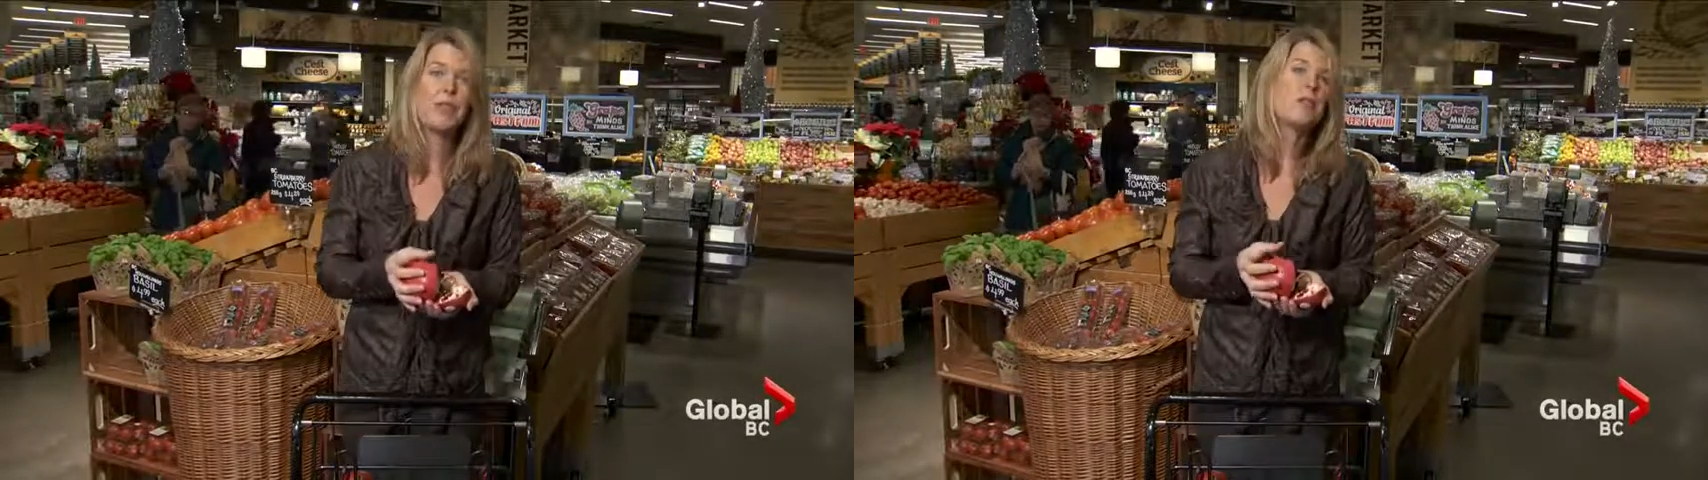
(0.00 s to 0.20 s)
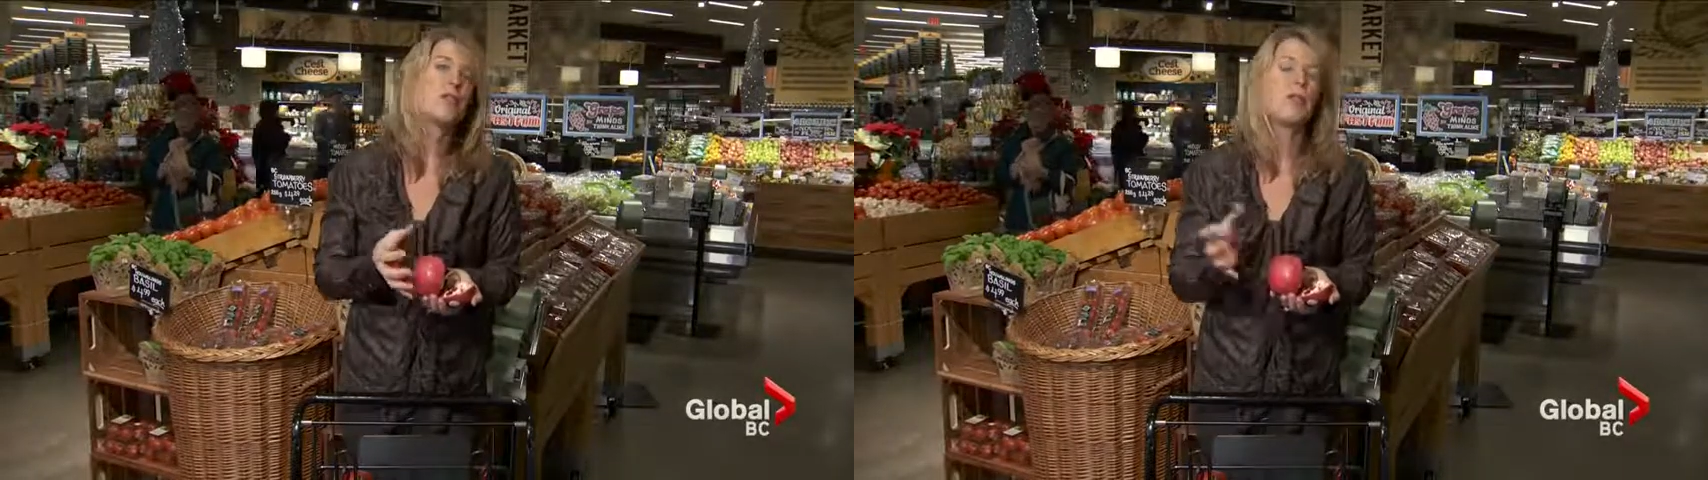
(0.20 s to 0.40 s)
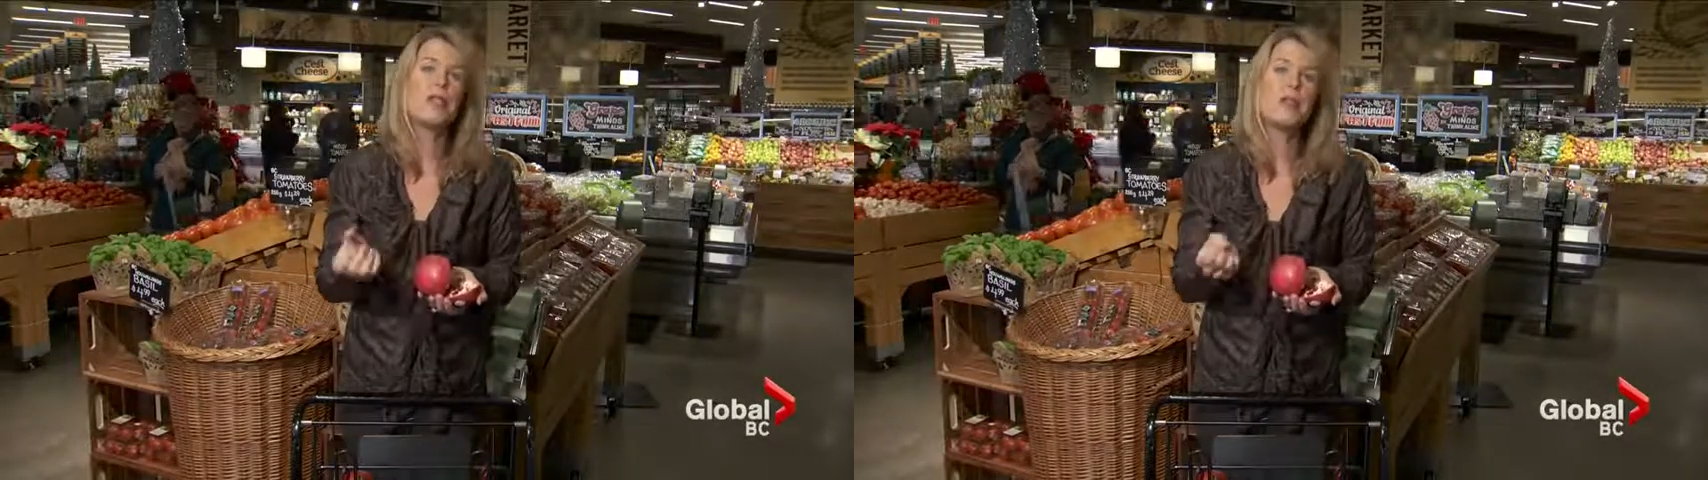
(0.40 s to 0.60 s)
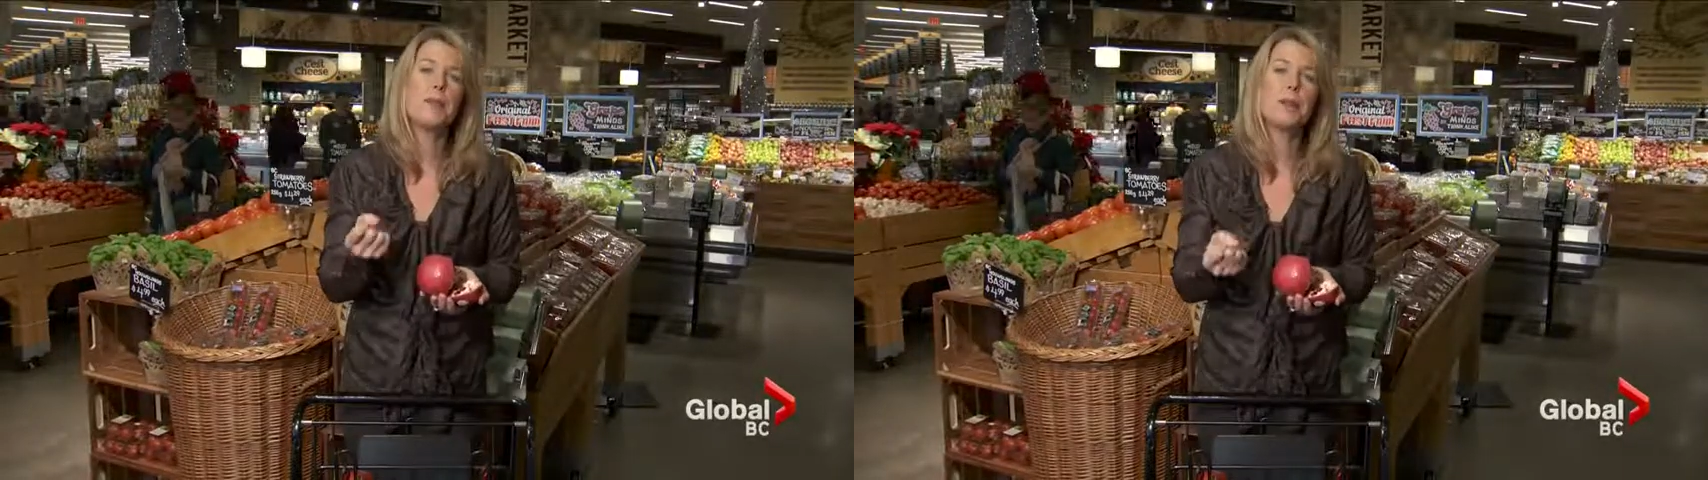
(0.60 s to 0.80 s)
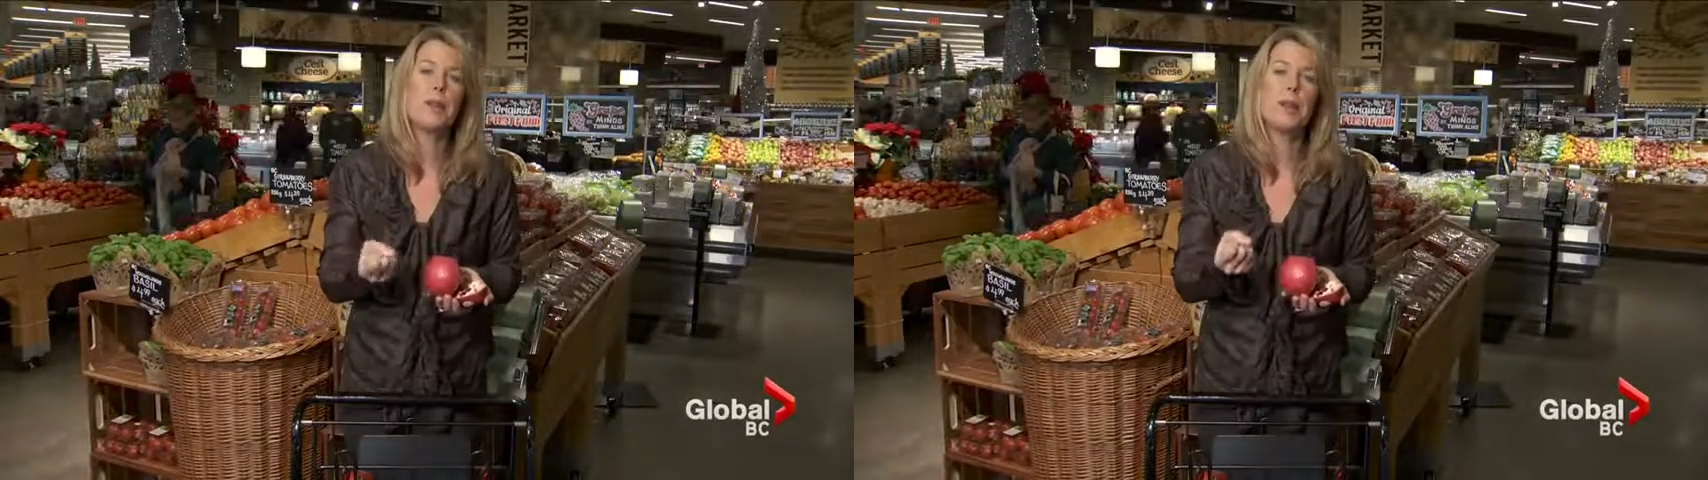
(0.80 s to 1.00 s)
just squeeze
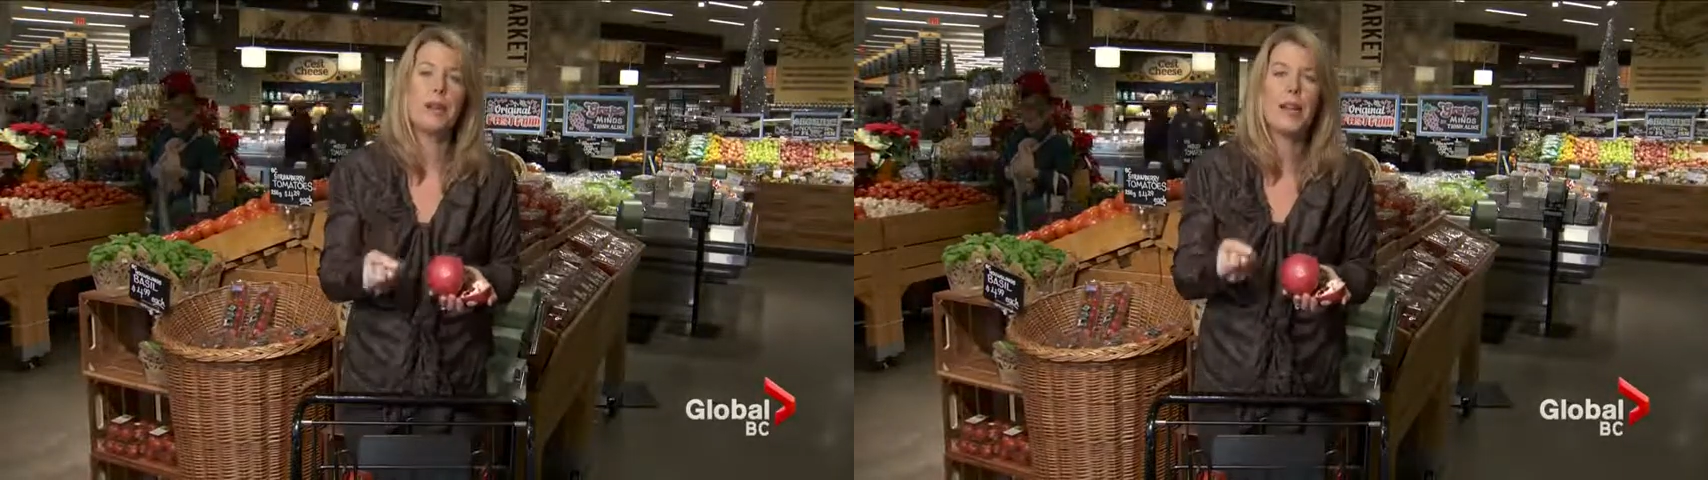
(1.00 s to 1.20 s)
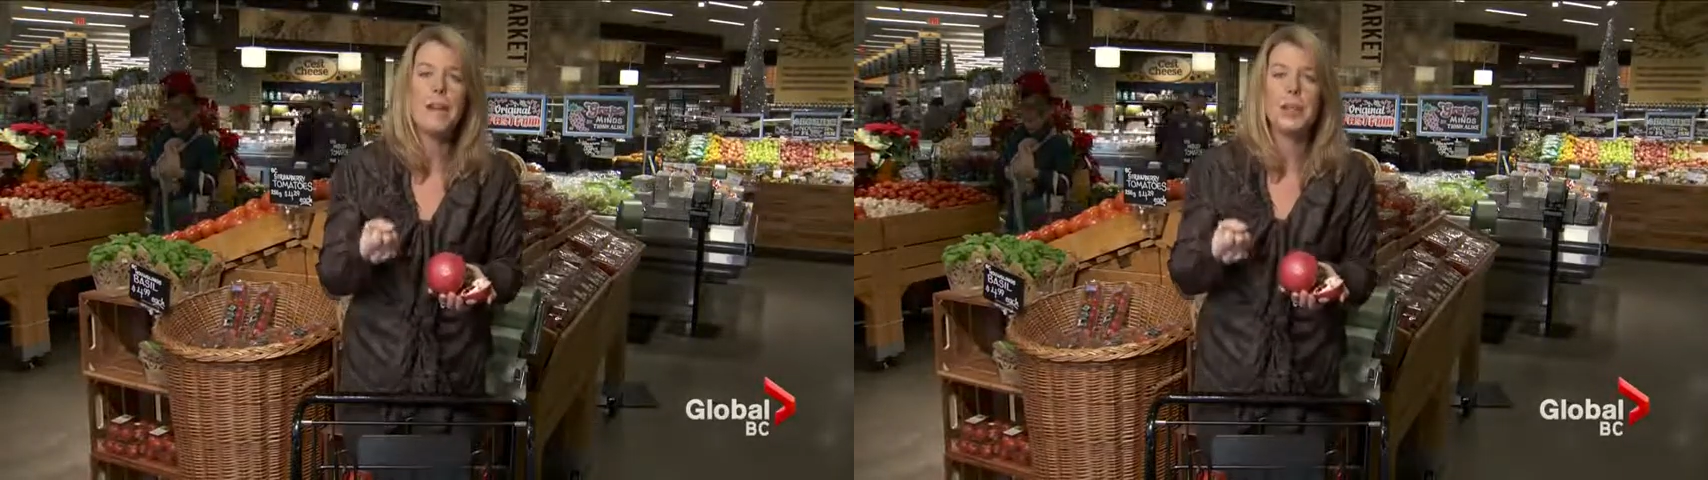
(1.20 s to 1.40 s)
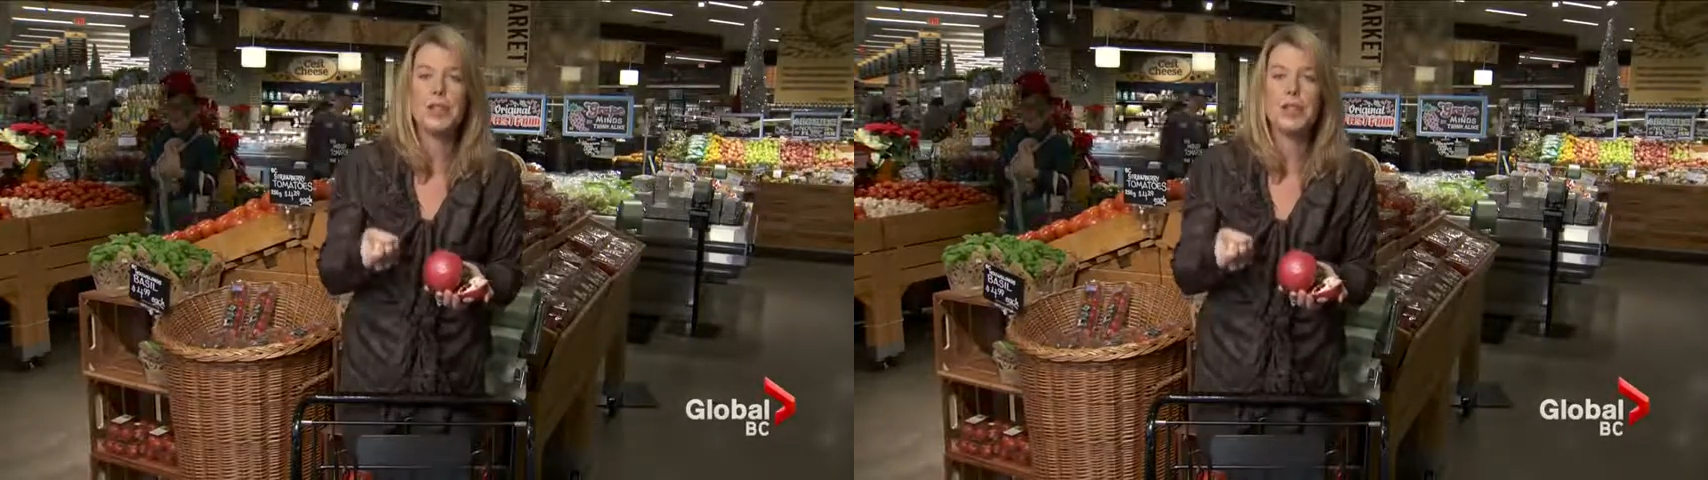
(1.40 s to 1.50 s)
them through or